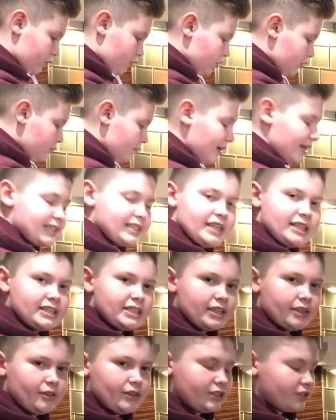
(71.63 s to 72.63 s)
just mix it
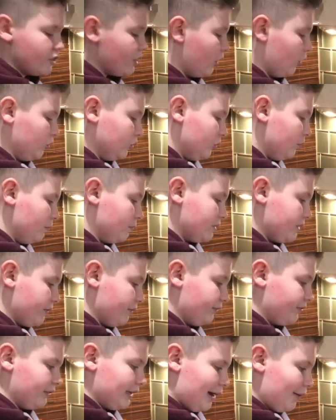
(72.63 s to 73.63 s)
until there's no lumps
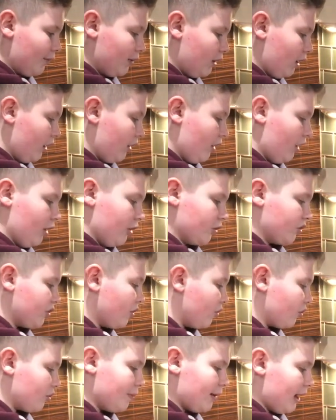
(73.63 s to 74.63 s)
of flour or
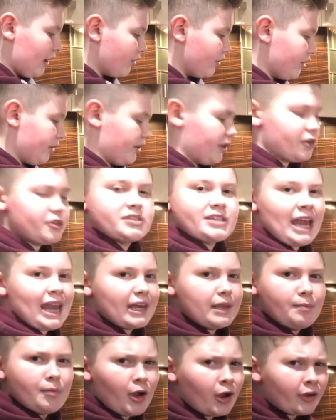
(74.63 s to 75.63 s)
cocoa powder or just
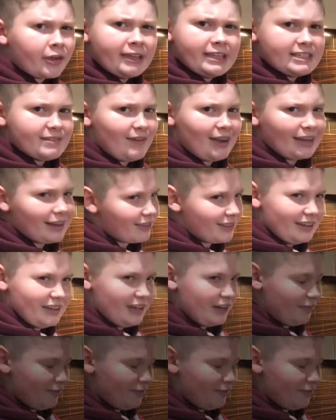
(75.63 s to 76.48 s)
any pockets of anything in